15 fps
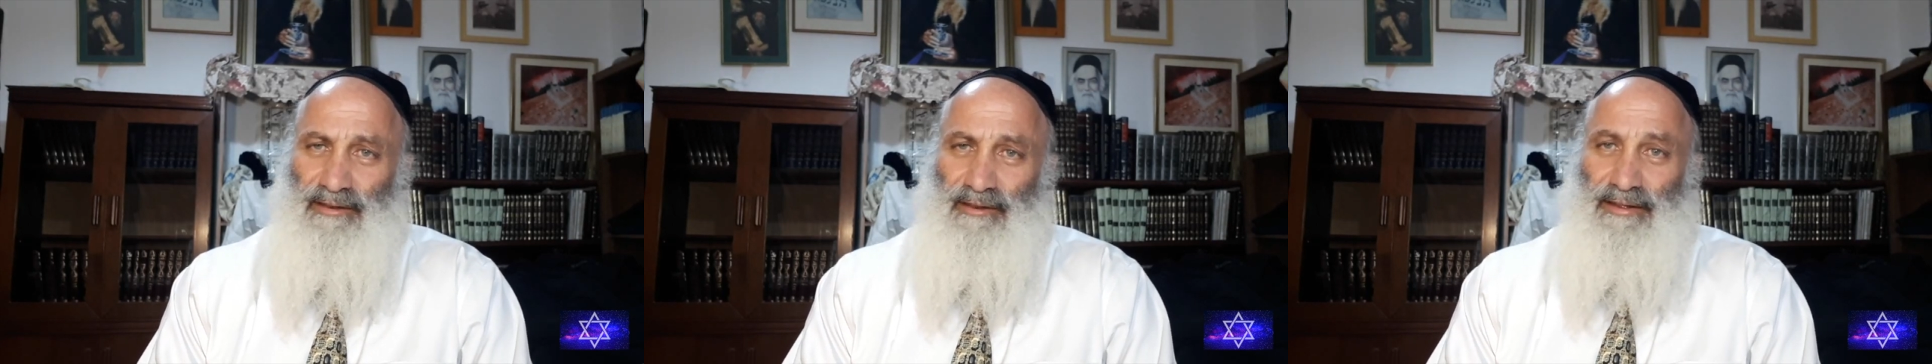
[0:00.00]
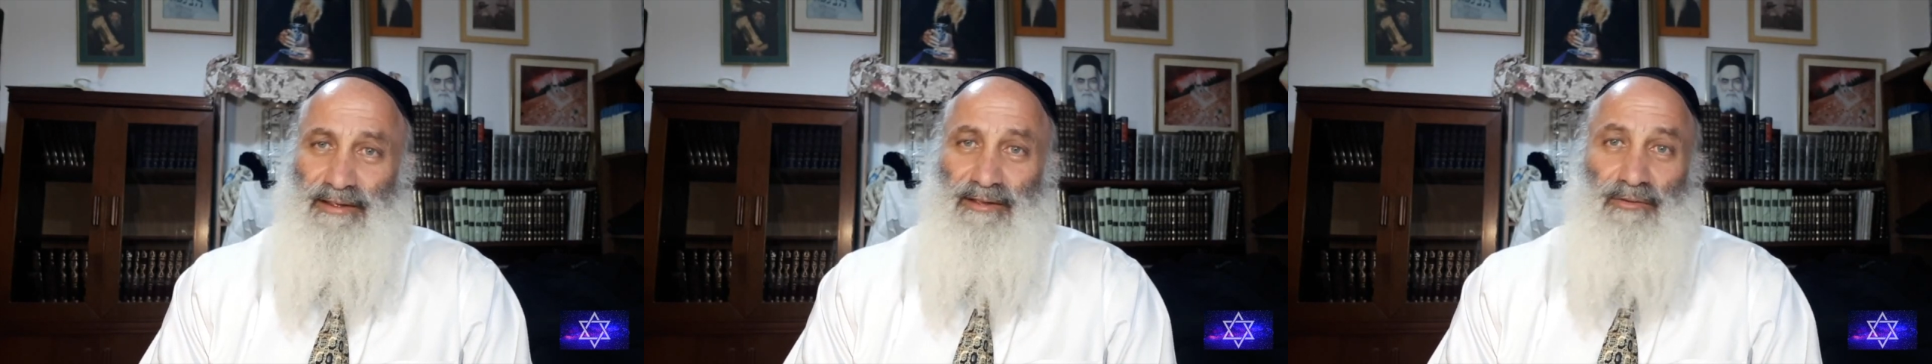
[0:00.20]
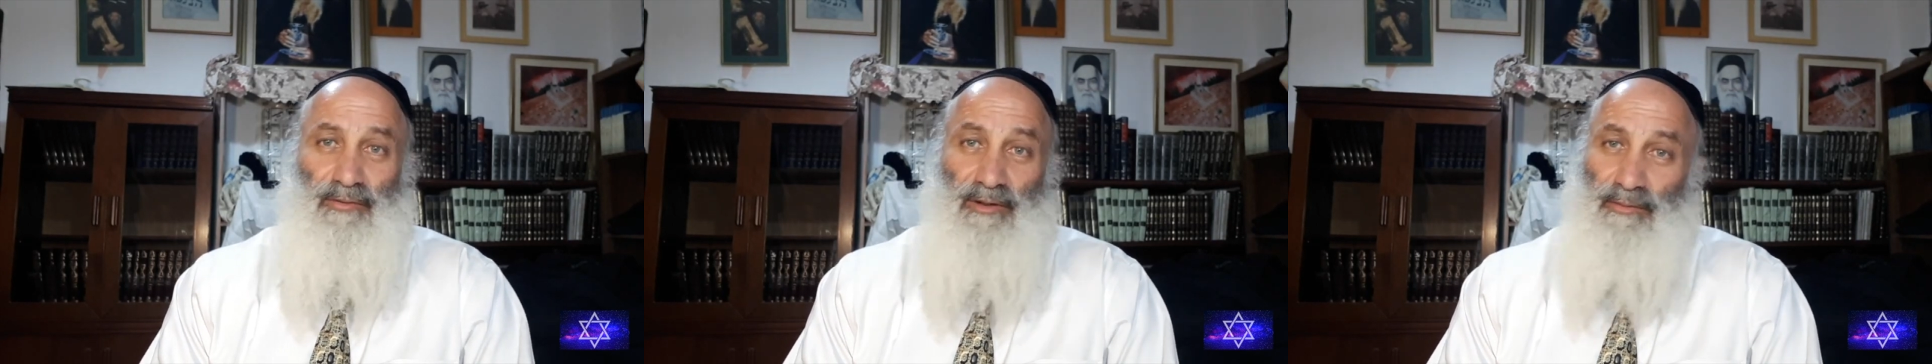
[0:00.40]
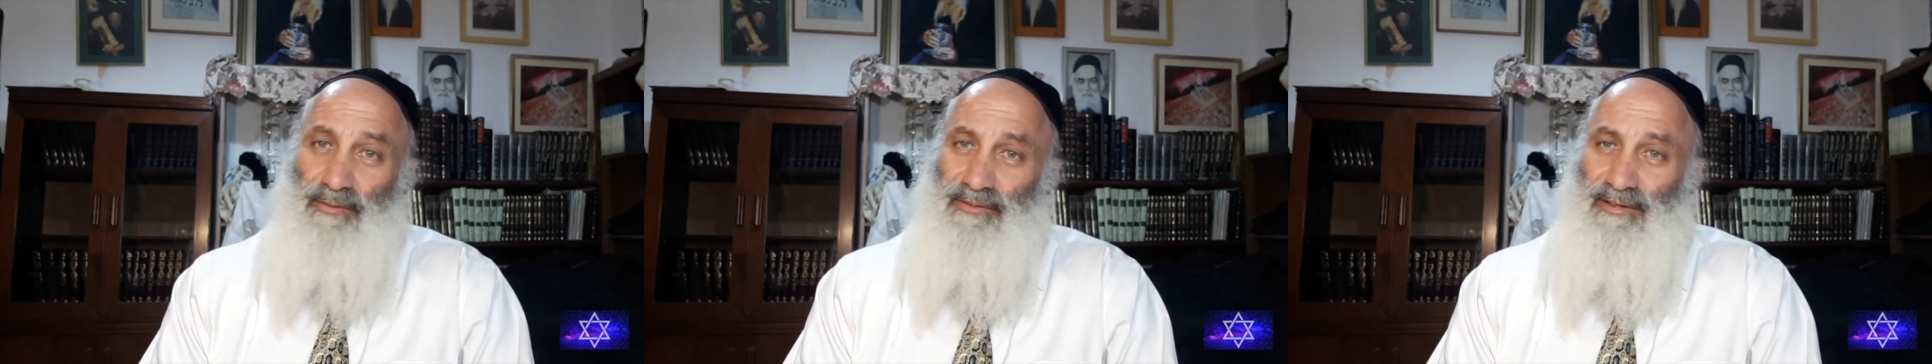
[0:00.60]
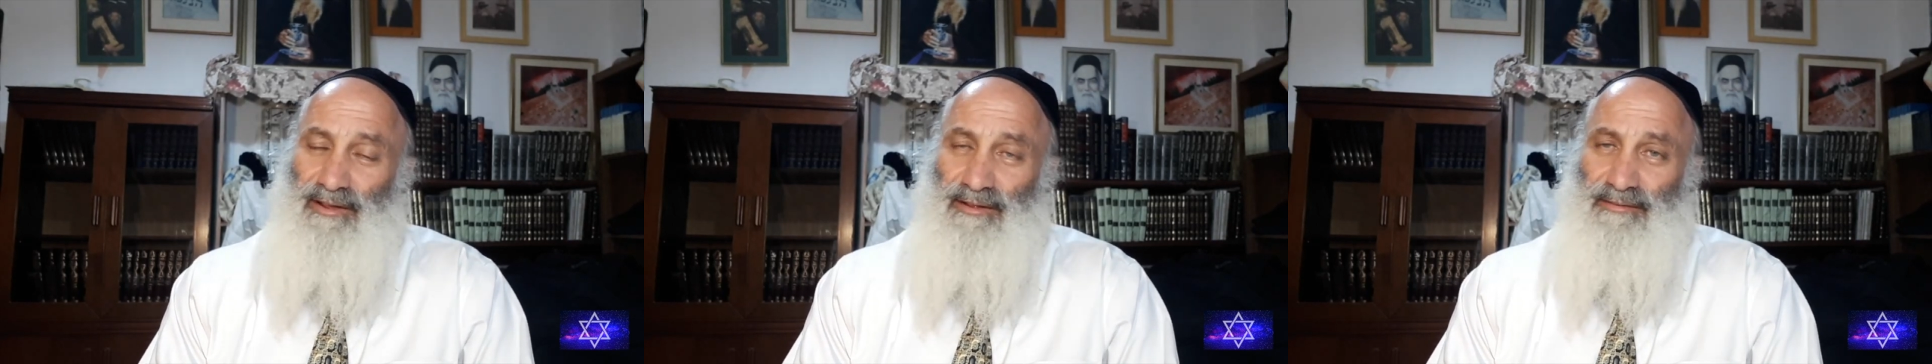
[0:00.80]
like, well,
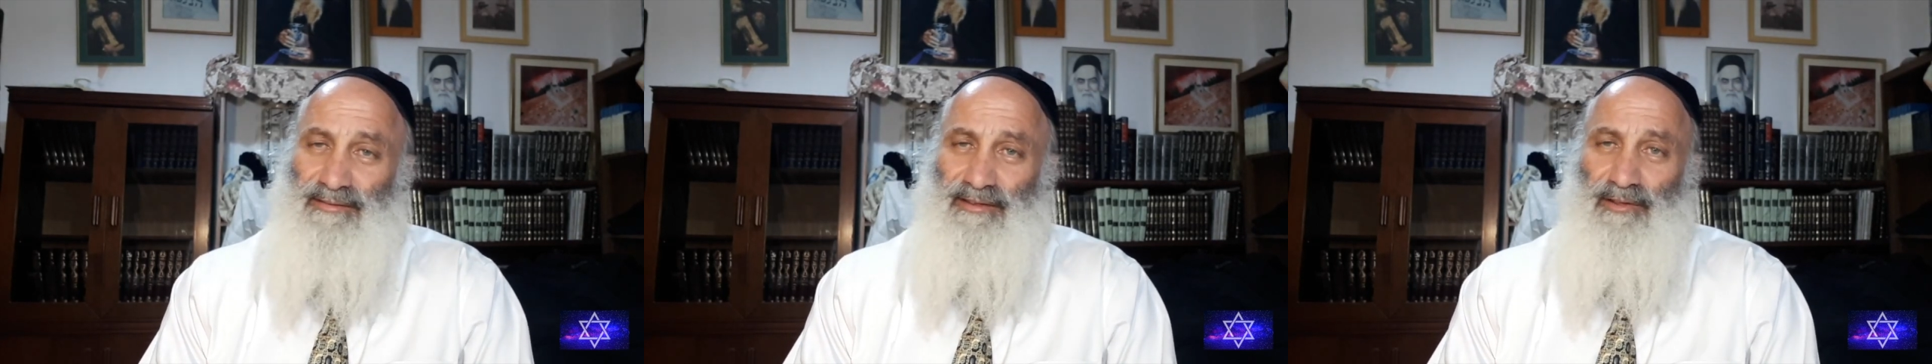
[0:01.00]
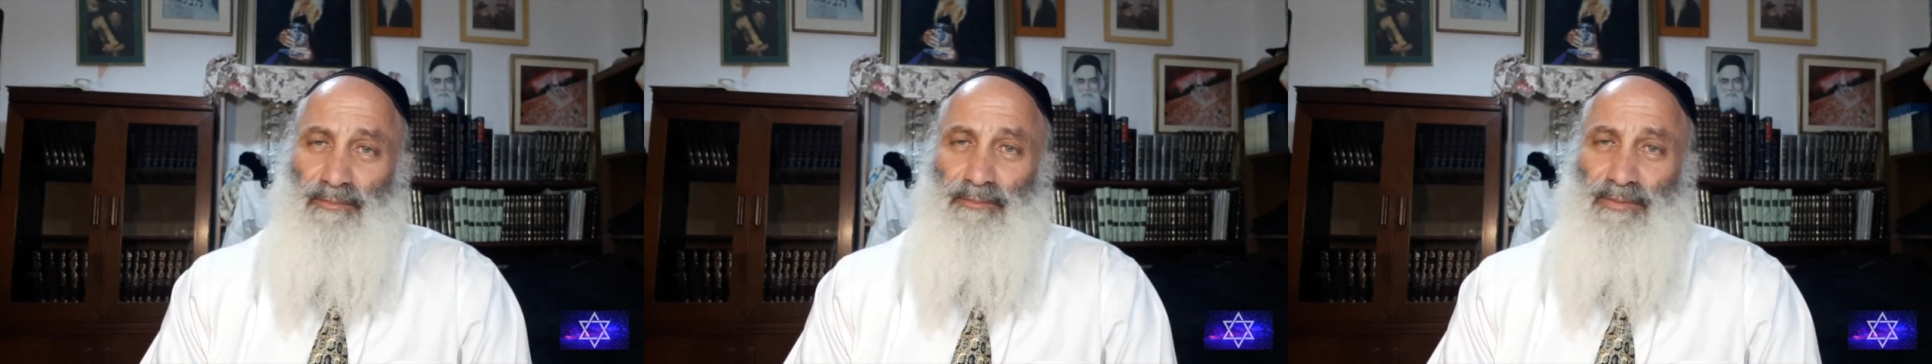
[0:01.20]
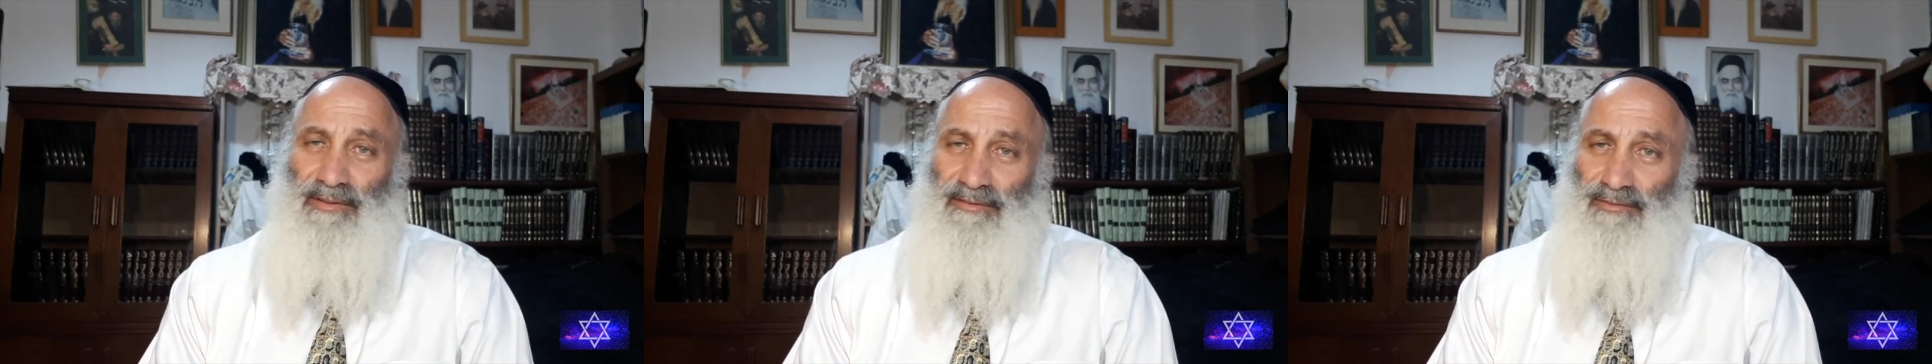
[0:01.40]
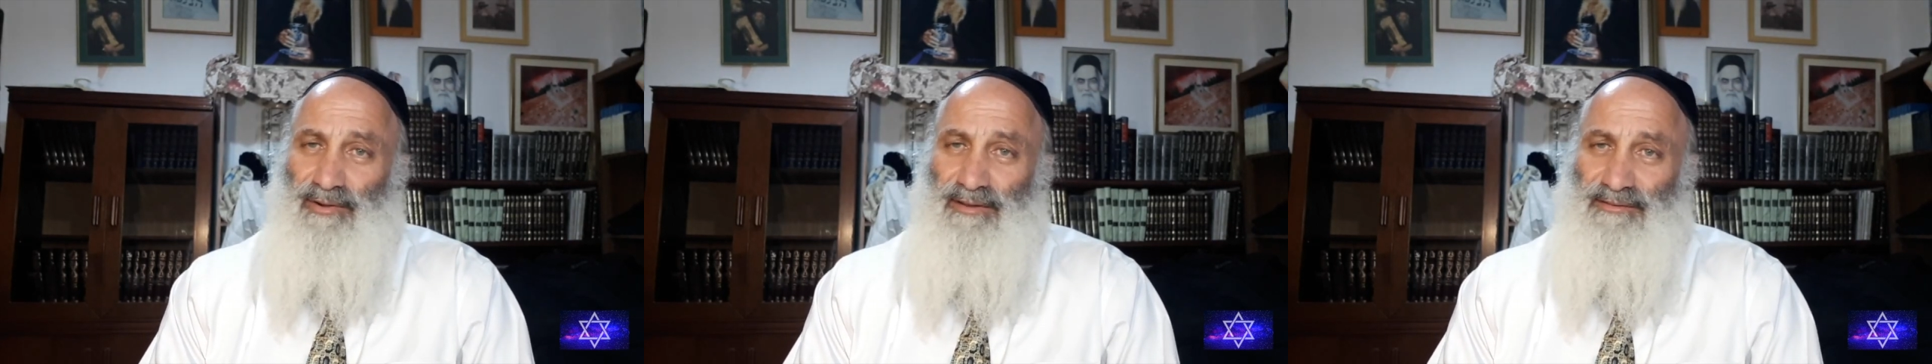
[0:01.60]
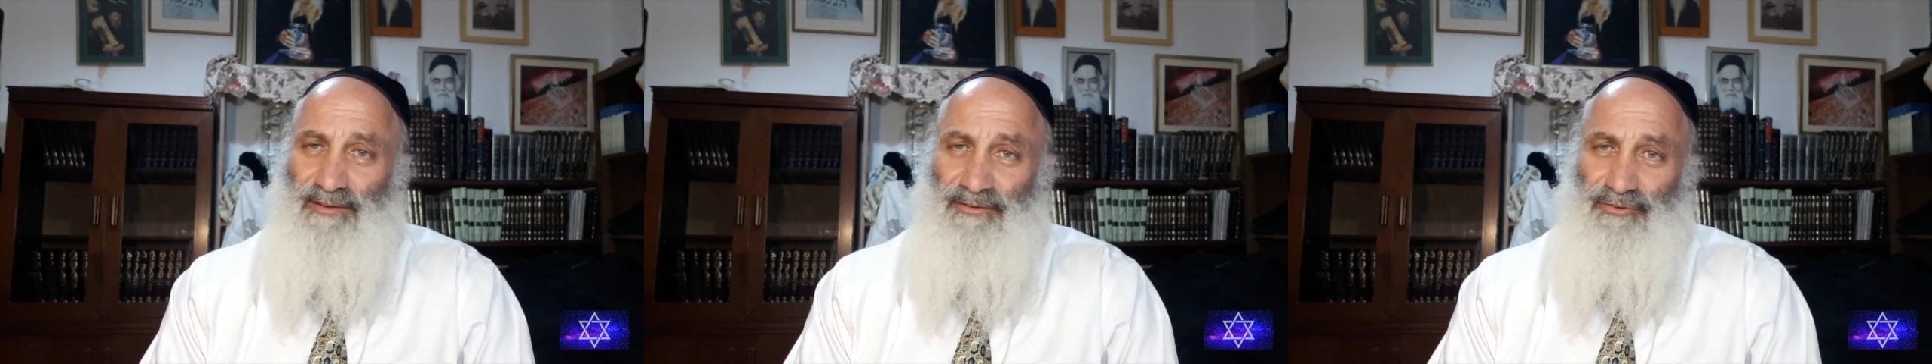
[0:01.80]
with God's help,
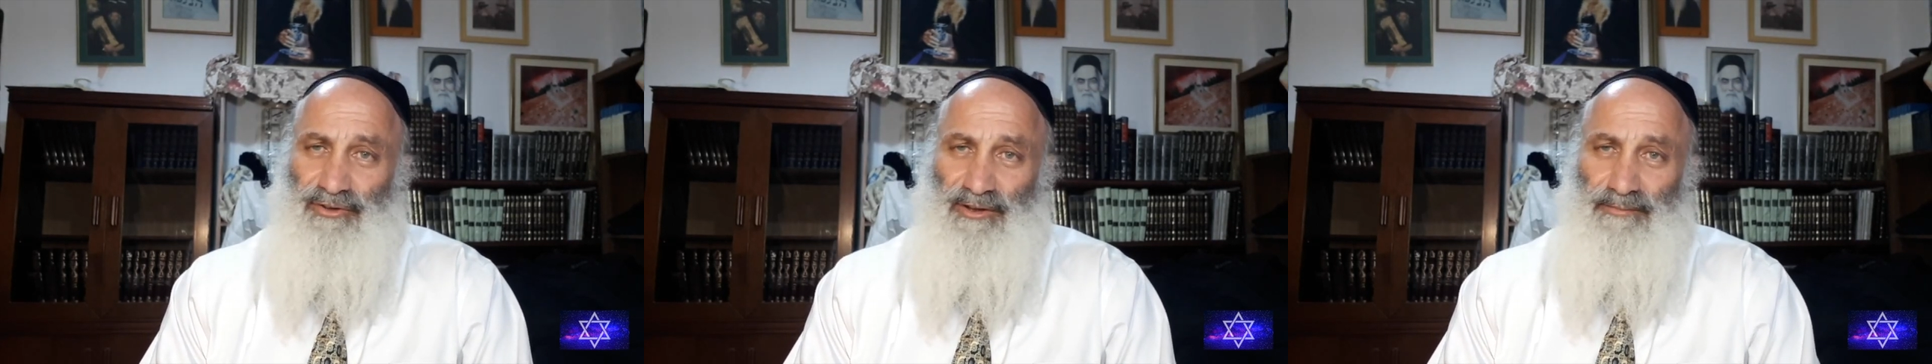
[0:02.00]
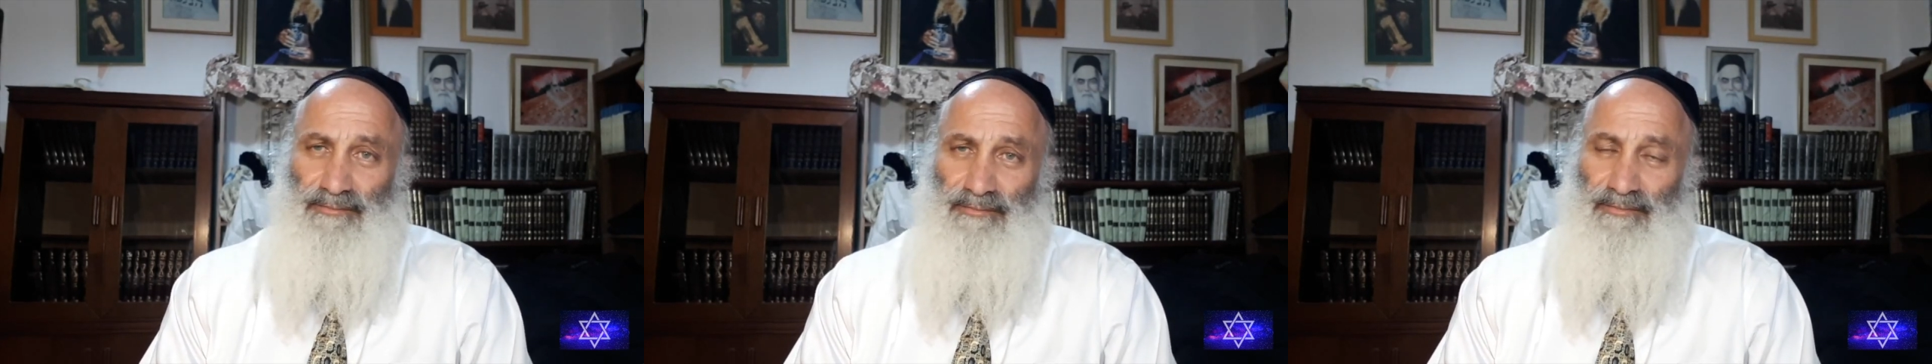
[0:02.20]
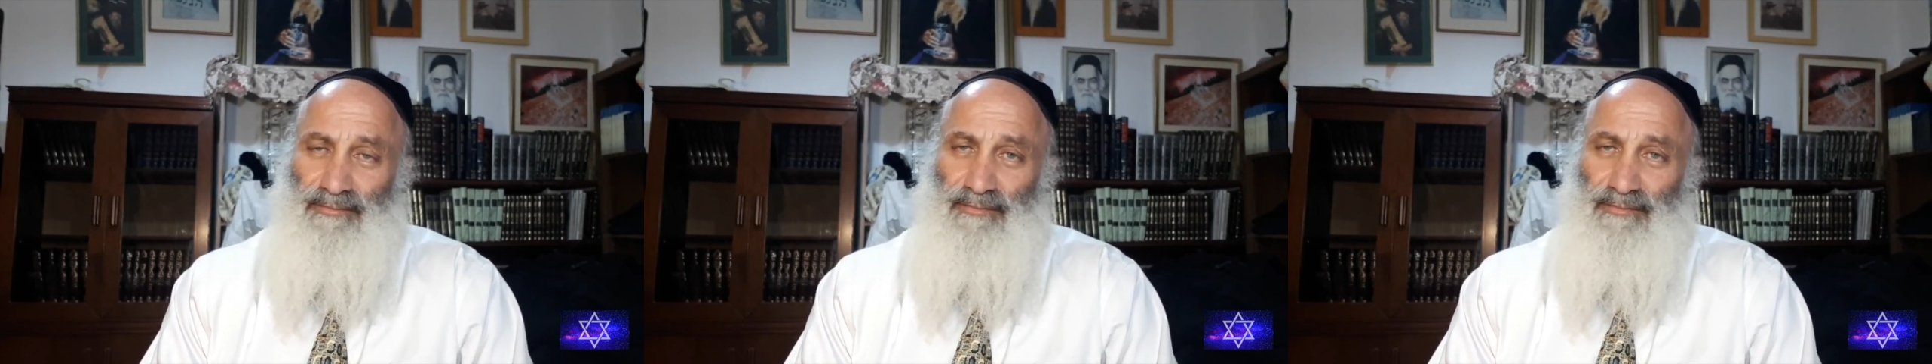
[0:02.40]
Bezrat Hashem.